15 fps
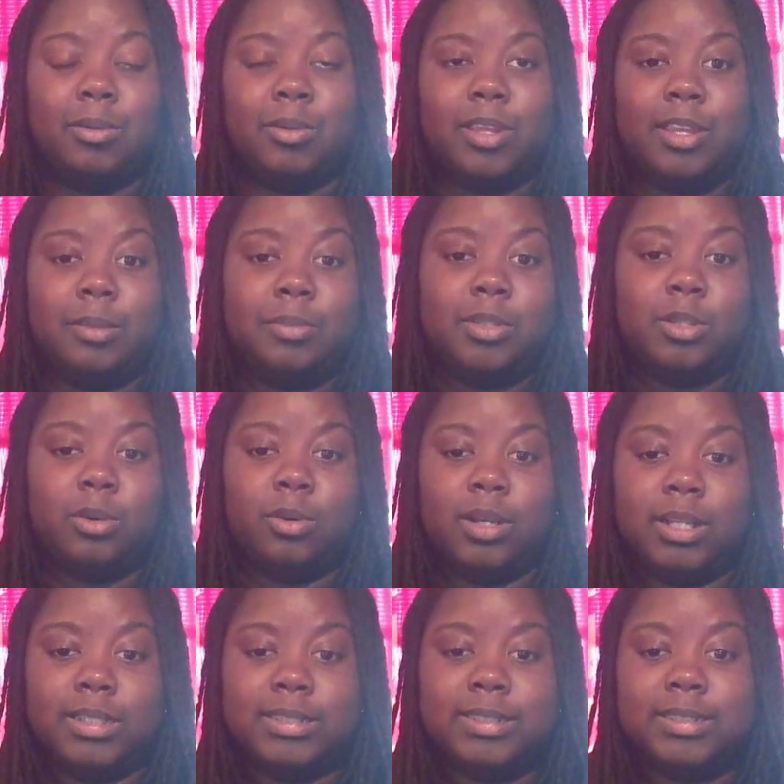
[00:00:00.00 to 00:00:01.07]
keep
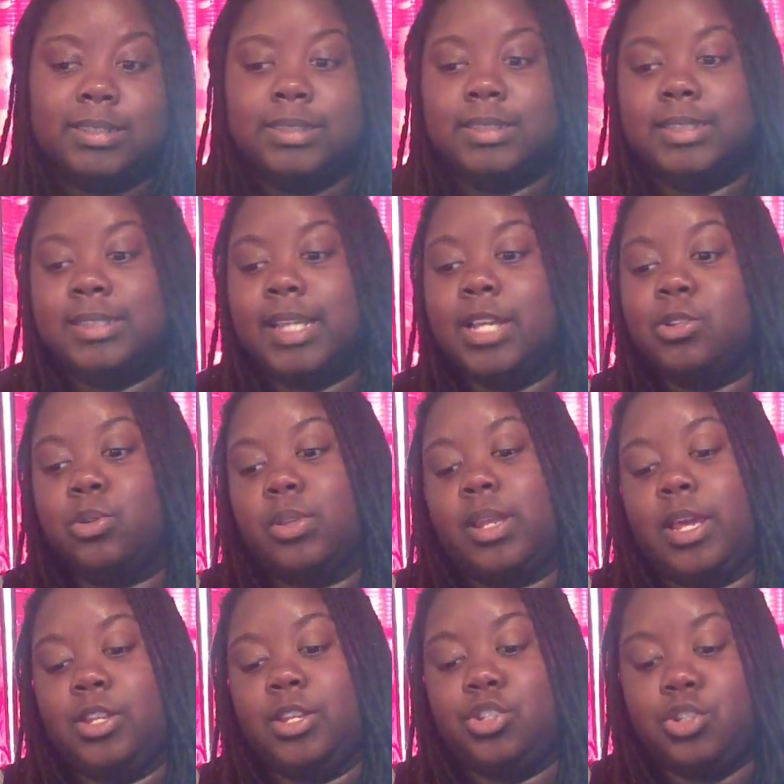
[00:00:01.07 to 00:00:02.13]
to the schedule that
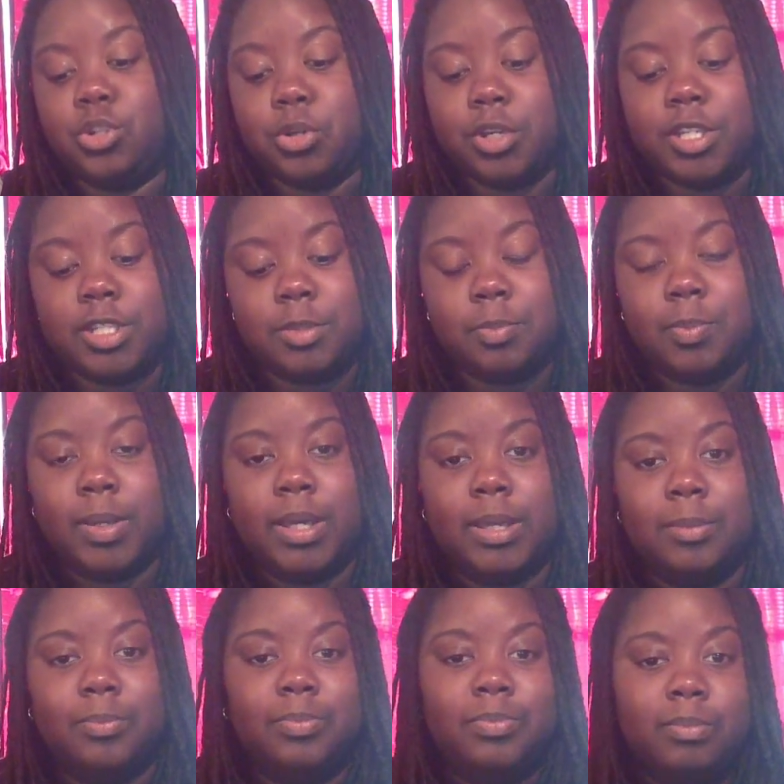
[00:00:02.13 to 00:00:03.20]
I should,
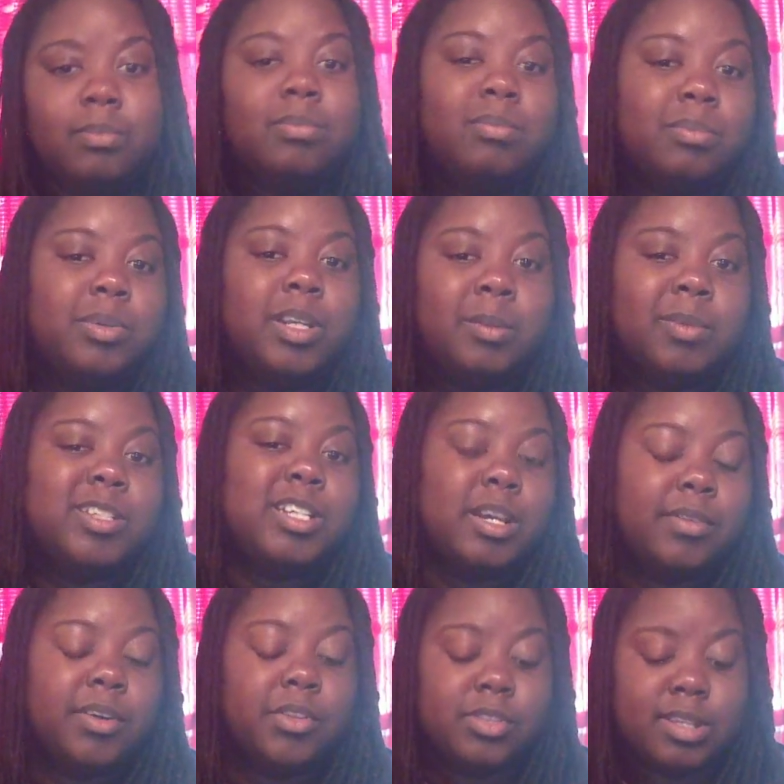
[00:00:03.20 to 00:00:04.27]
but pretty much
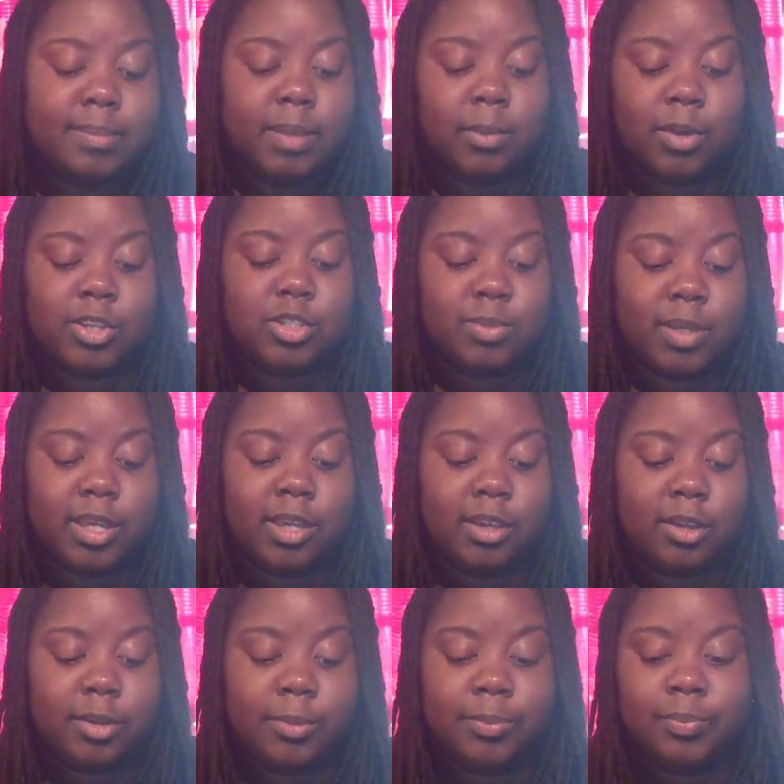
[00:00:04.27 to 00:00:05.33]
every other time I wash my
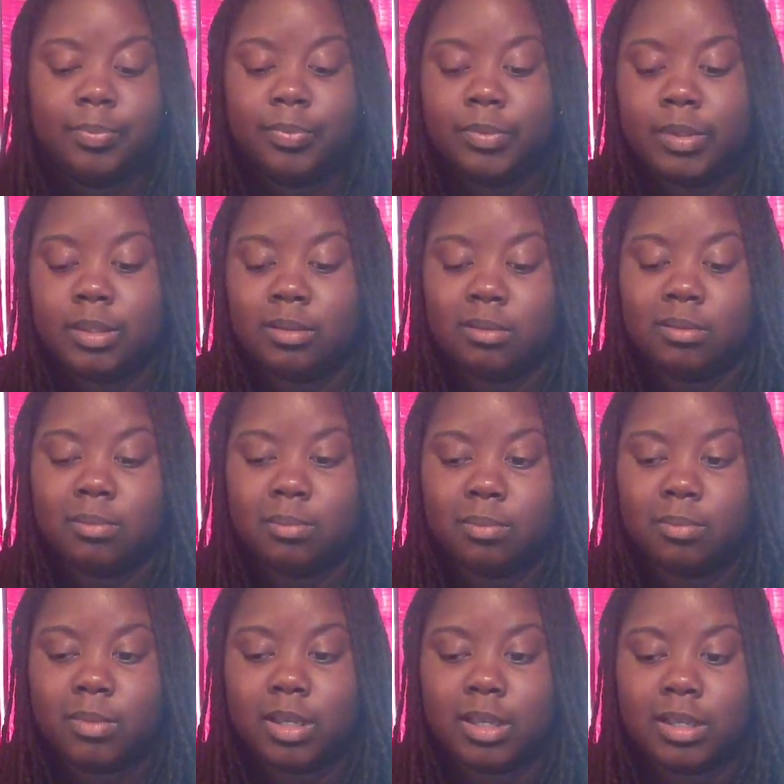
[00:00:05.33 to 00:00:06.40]
hair,
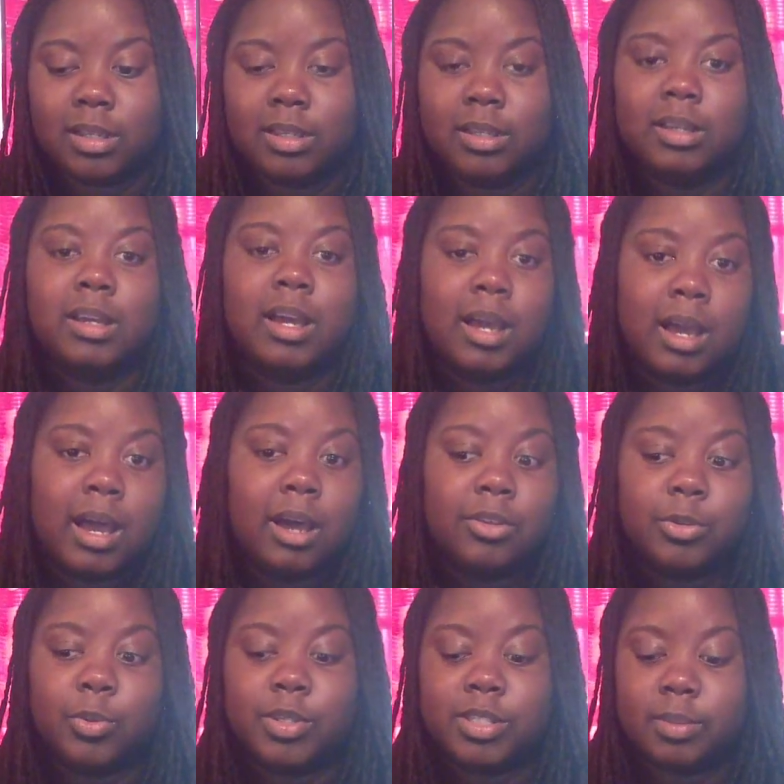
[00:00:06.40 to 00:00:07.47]
I'll
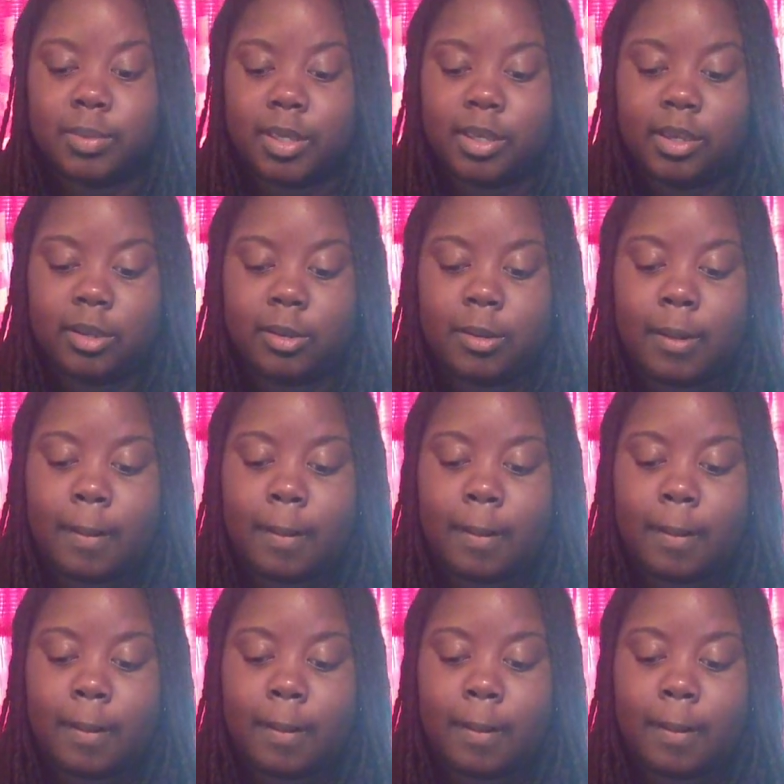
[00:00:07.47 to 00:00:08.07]
twist my hair.